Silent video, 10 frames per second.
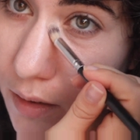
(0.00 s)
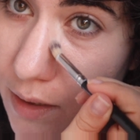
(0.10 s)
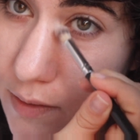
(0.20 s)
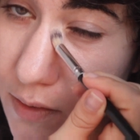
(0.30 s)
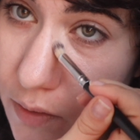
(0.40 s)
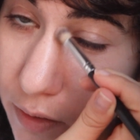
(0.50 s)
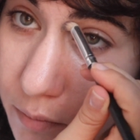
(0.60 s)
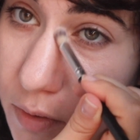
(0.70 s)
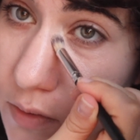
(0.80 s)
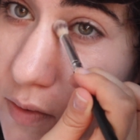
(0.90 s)
Instagram
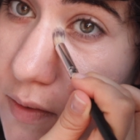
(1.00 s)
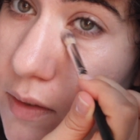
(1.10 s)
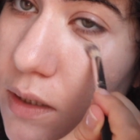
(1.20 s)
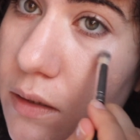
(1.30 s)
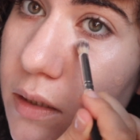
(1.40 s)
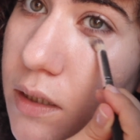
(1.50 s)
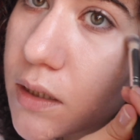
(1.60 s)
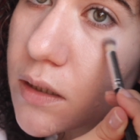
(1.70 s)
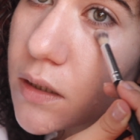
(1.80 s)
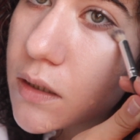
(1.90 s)
posts
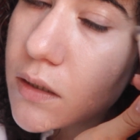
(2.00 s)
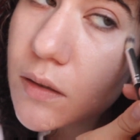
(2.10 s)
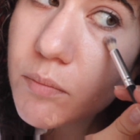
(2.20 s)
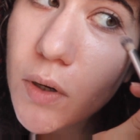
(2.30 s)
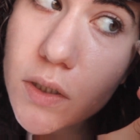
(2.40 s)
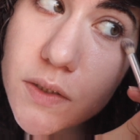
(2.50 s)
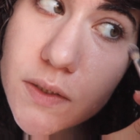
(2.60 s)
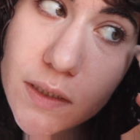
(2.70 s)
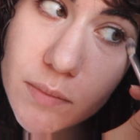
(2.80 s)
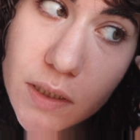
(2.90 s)
lately,
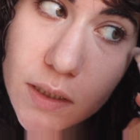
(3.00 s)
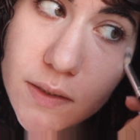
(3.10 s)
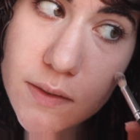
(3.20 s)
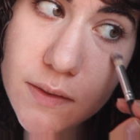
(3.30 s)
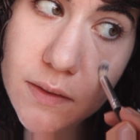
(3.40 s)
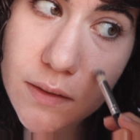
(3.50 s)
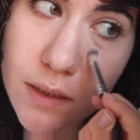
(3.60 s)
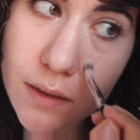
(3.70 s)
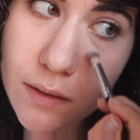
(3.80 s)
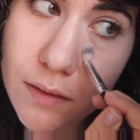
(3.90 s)
partially because
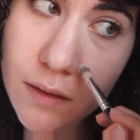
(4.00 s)
like